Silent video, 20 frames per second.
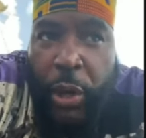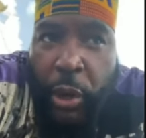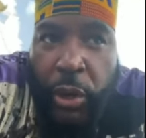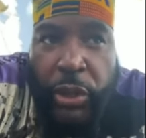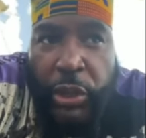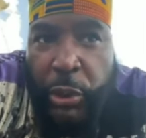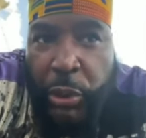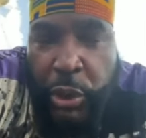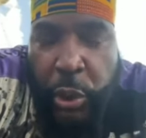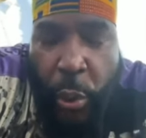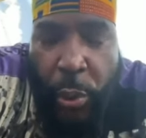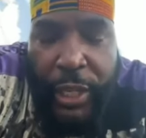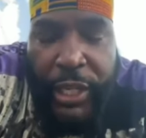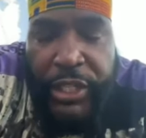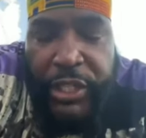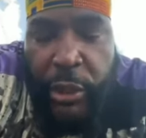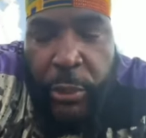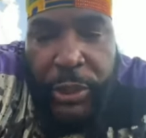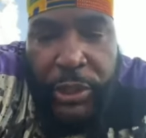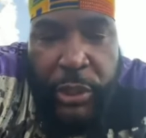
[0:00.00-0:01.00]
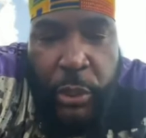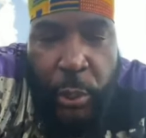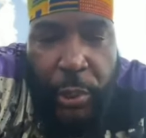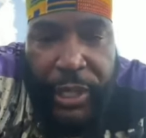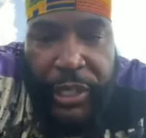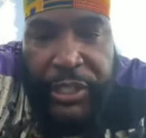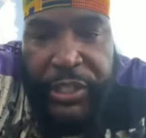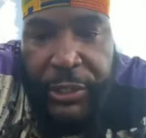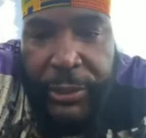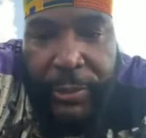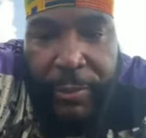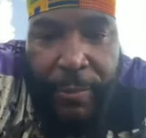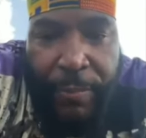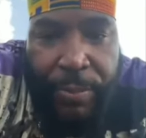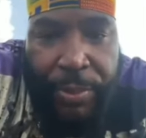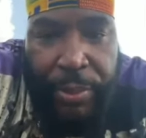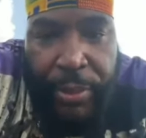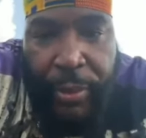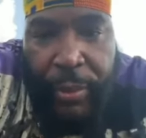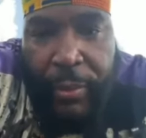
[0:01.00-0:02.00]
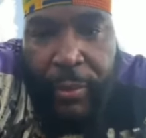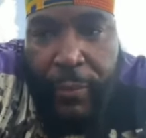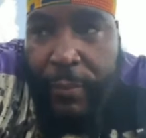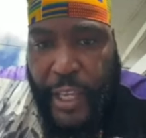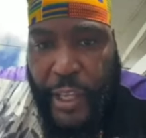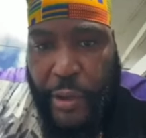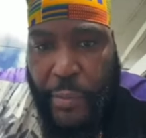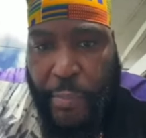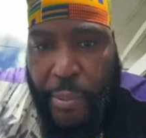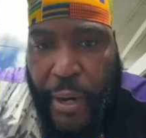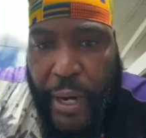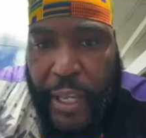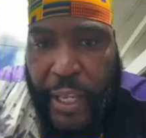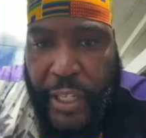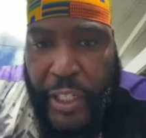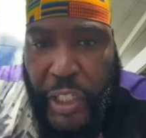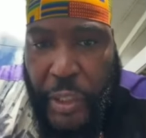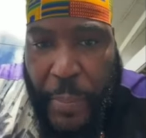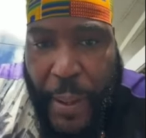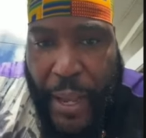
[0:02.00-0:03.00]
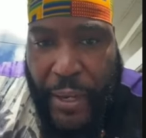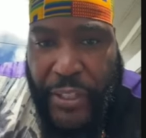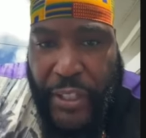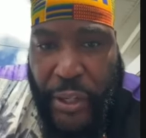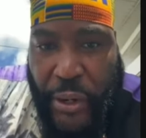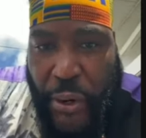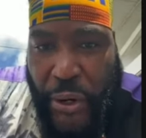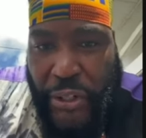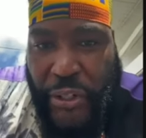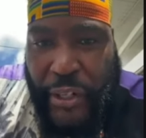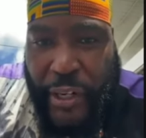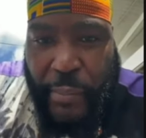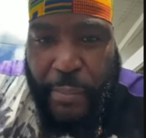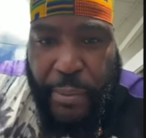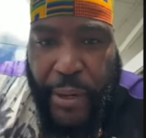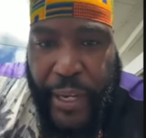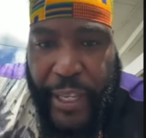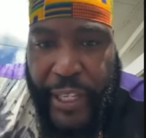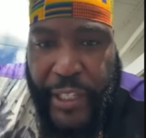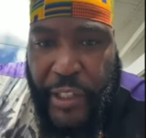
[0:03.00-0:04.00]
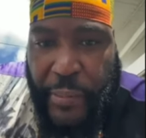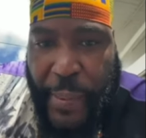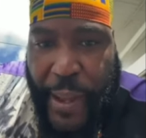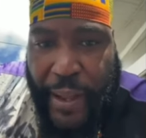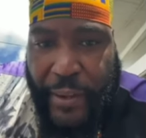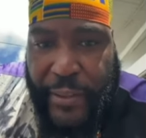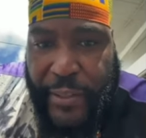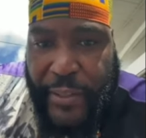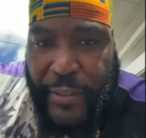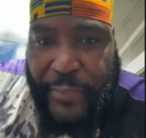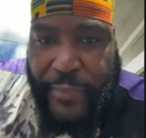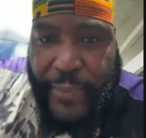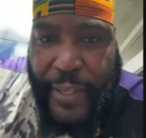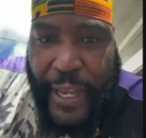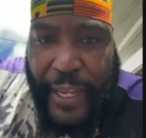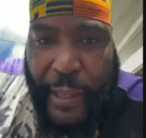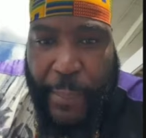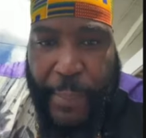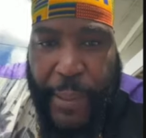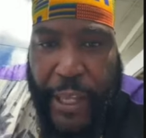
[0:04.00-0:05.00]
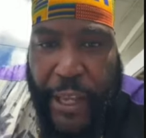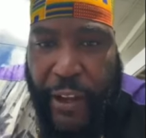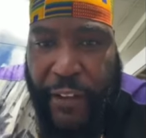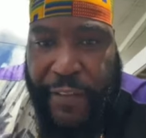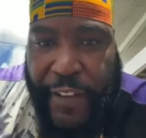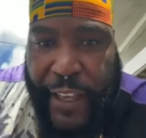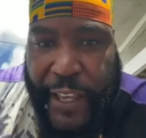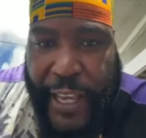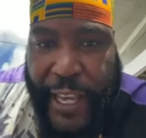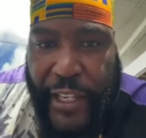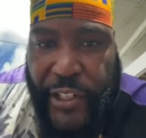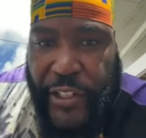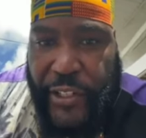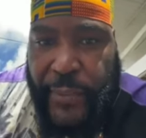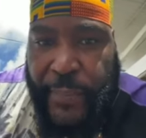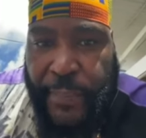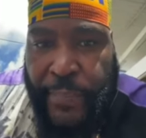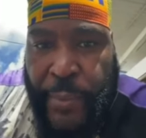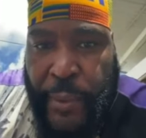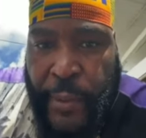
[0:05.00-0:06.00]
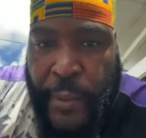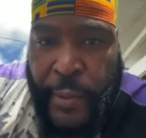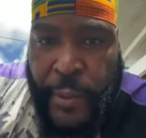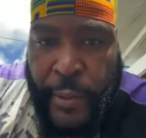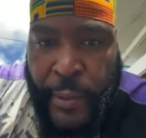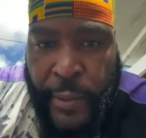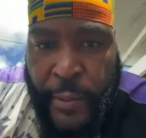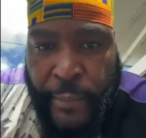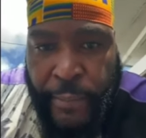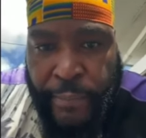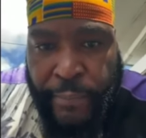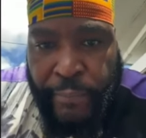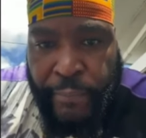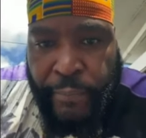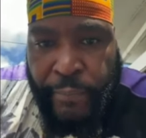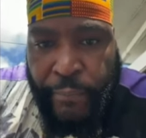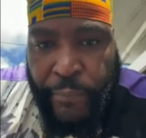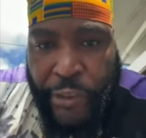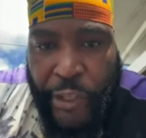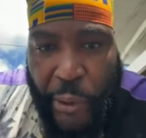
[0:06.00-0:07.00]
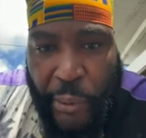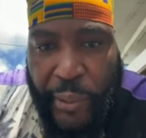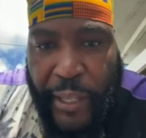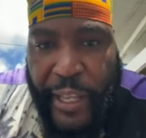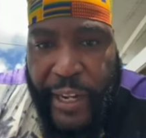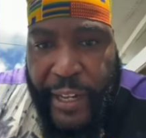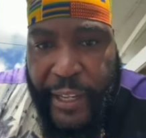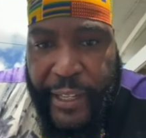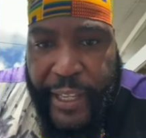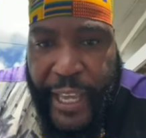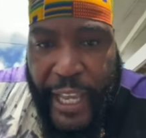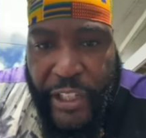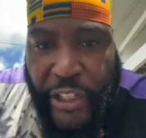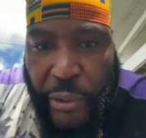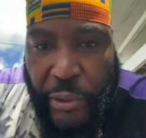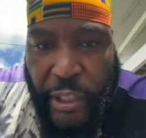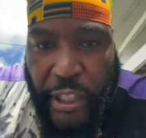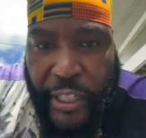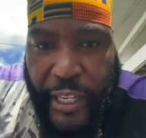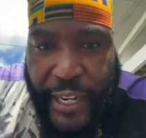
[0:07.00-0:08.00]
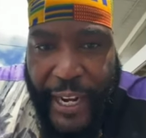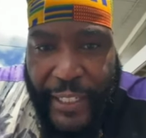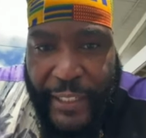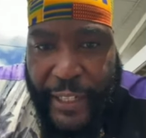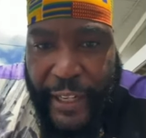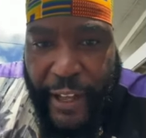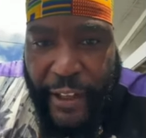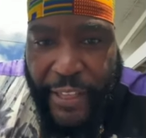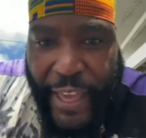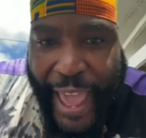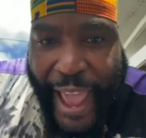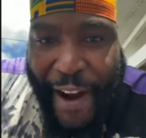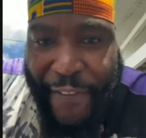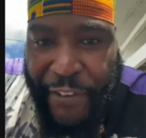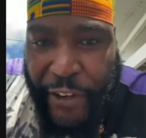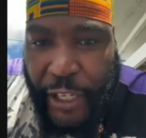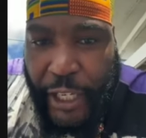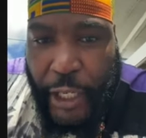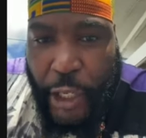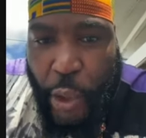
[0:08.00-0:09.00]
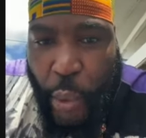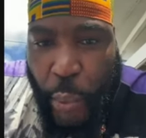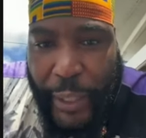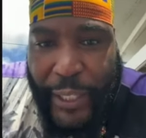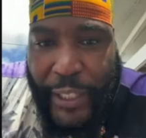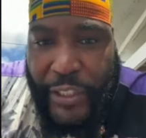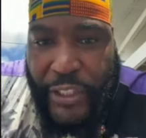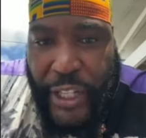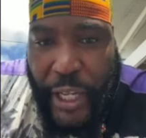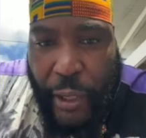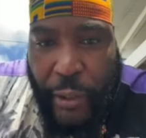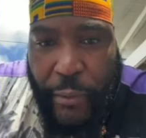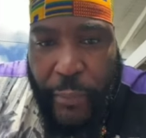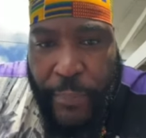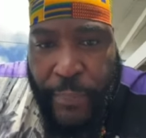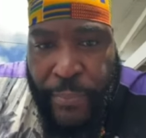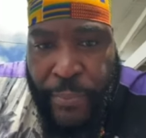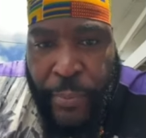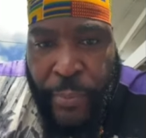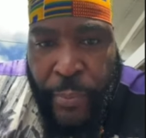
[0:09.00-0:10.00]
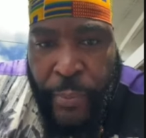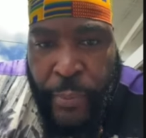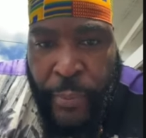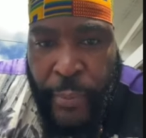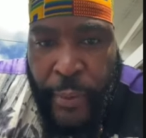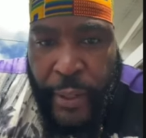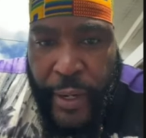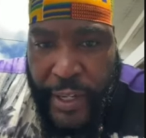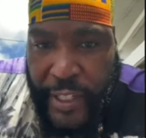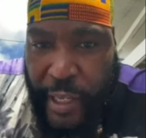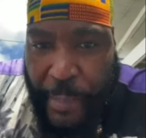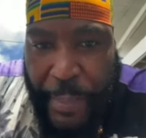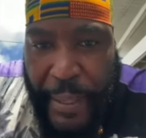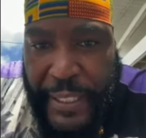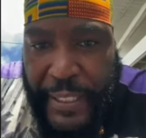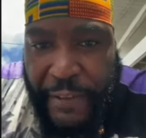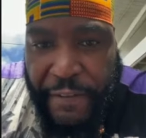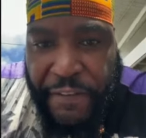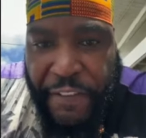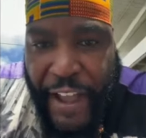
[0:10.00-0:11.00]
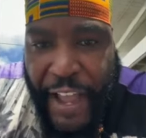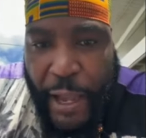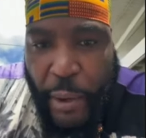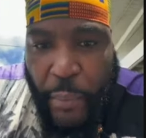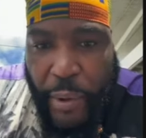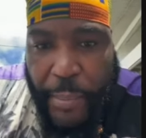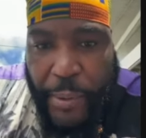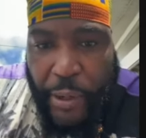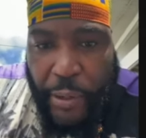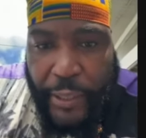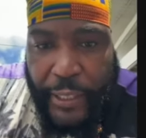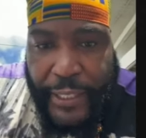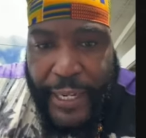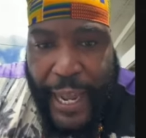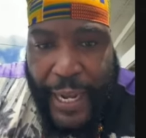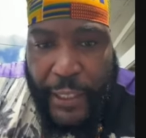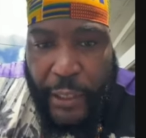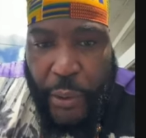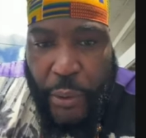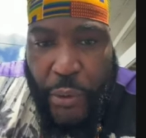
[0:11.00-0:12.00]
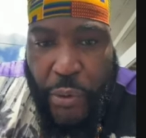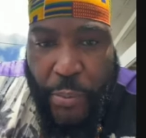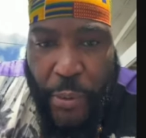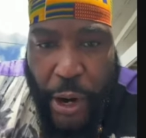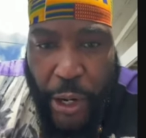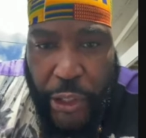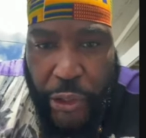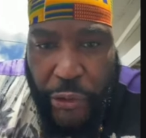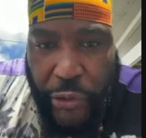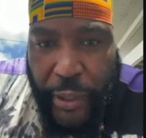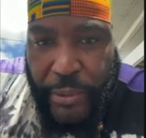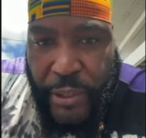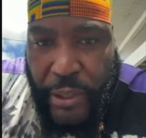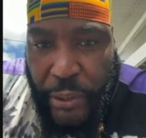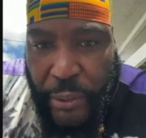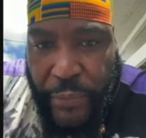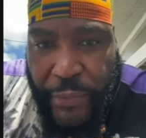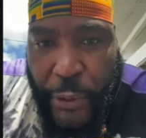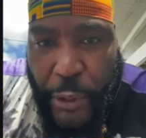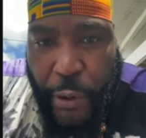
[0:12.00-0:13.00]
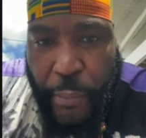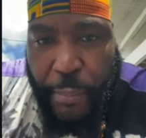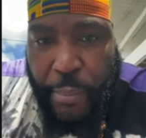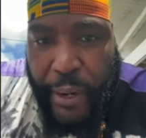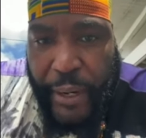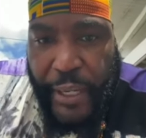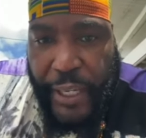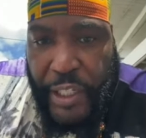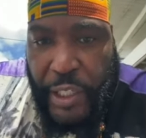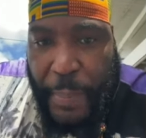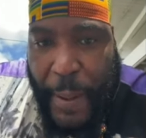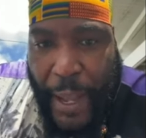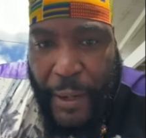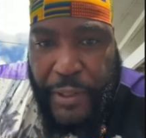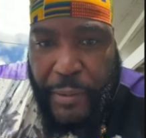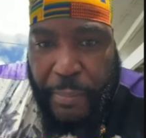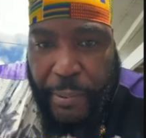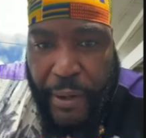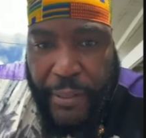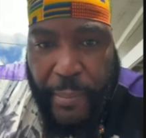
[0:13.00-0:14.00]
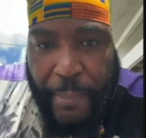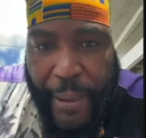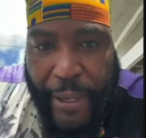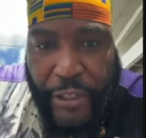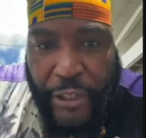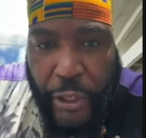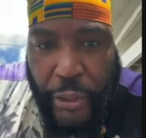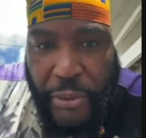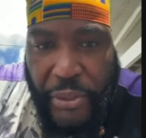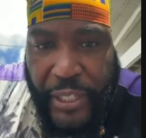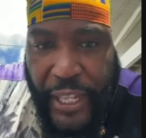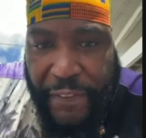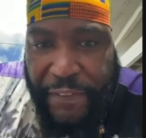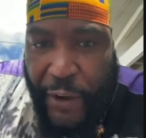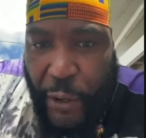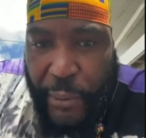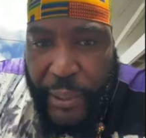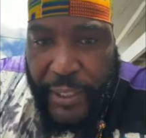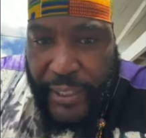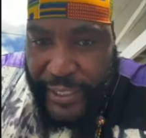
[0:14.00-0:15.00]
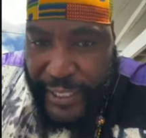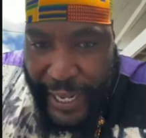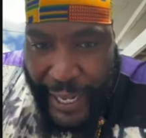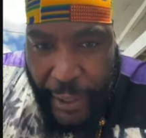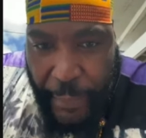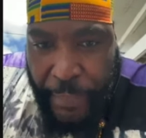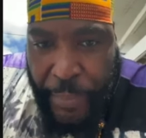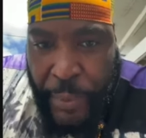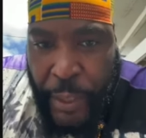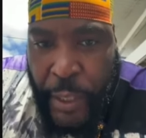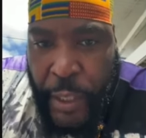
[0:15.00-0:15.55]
We're going to do 22 and 22. Can you bring your spouse? Of course you could bring your spouse. That could be your vacation. Don't let her catch you looking at the other African queens, though. Because there'd be some fine women on the Dr. Umar trip. So if you're going to bring your spouse, brother, make sure you stay focused now.